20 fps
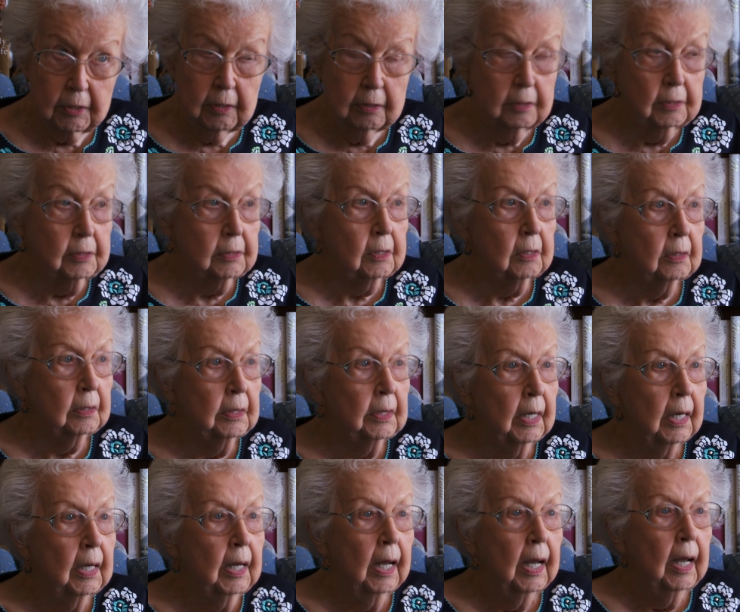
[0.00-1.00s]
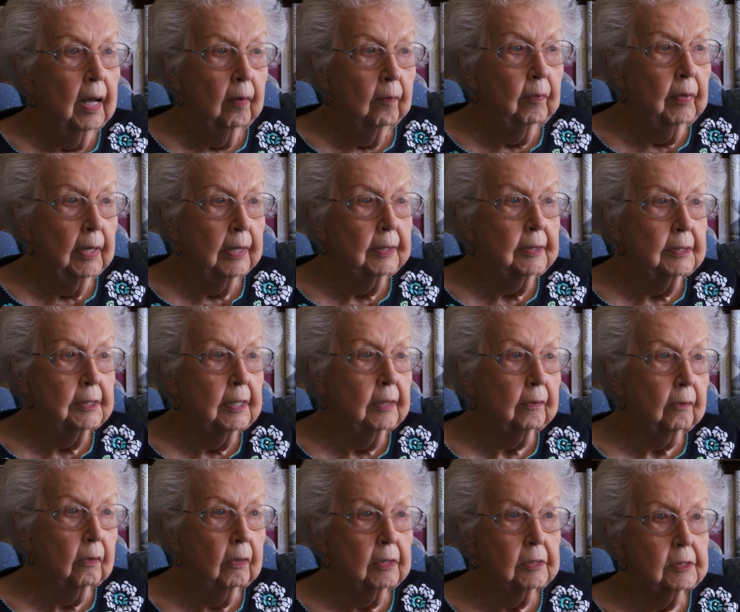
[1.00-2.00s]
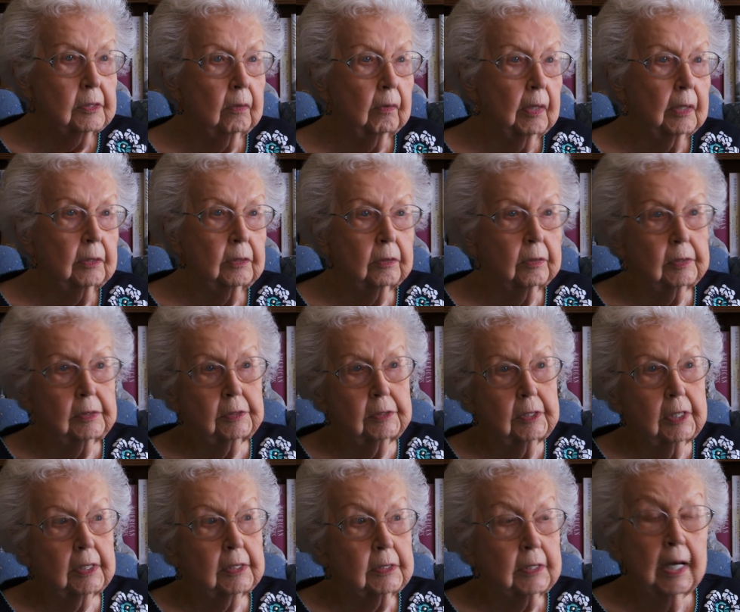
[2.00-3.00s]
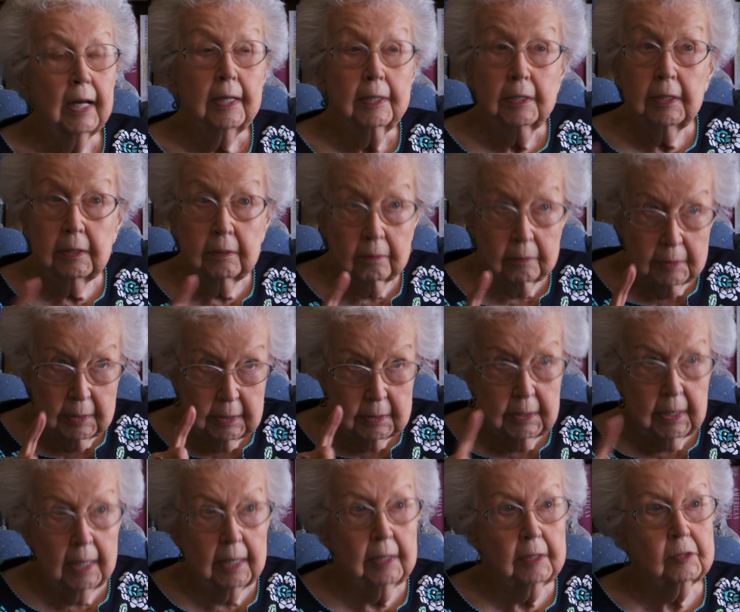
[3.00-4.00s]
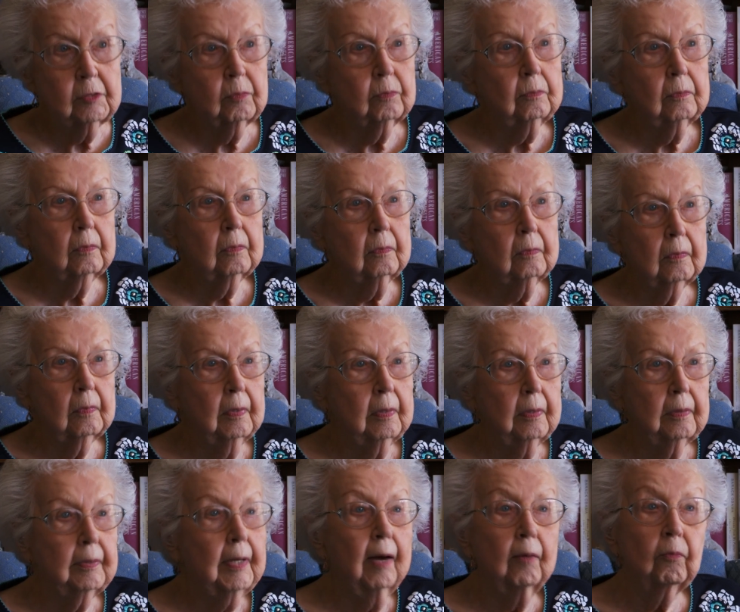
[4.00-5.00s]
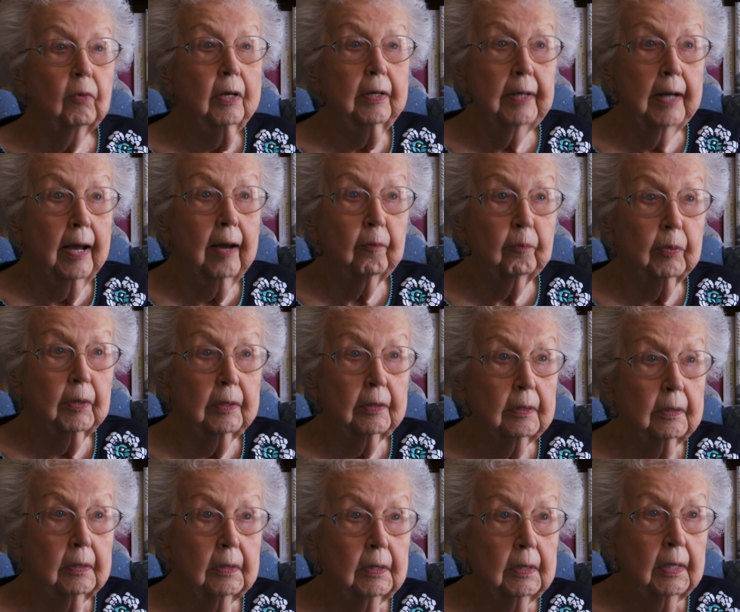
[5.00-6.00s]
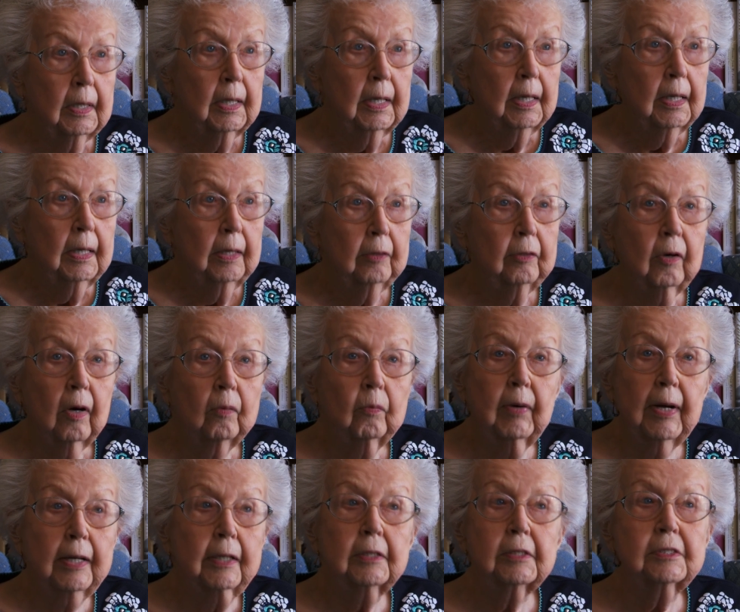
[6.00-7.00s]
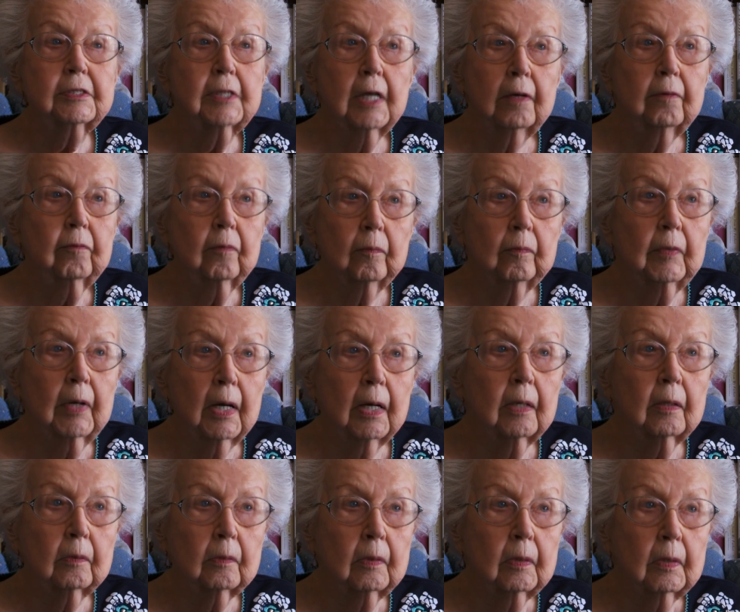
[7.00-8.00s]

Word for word: concerned. But uh, of course, it went to his chest. You know, today's that wouldn't happen. You know, we can save him now.